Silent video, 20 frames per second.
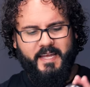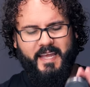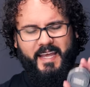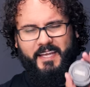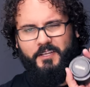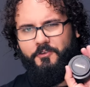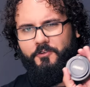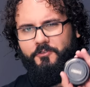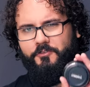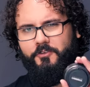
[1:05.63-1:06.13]

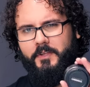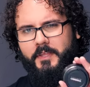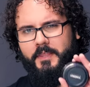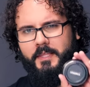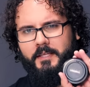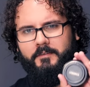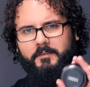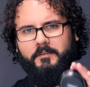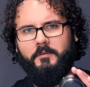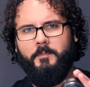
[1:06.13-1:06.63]
And usually
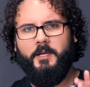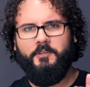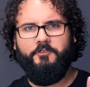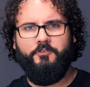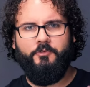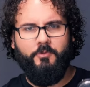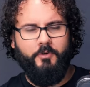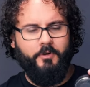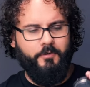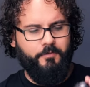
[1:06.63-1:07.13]
this is about
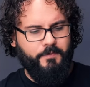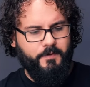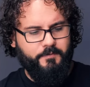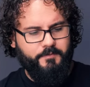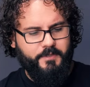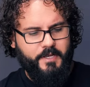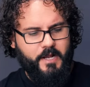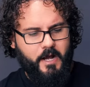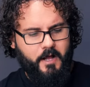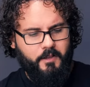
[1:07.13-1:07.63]

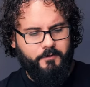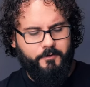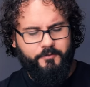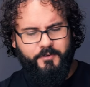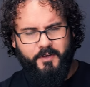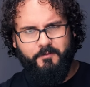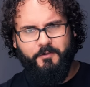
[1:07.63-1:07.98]
$250.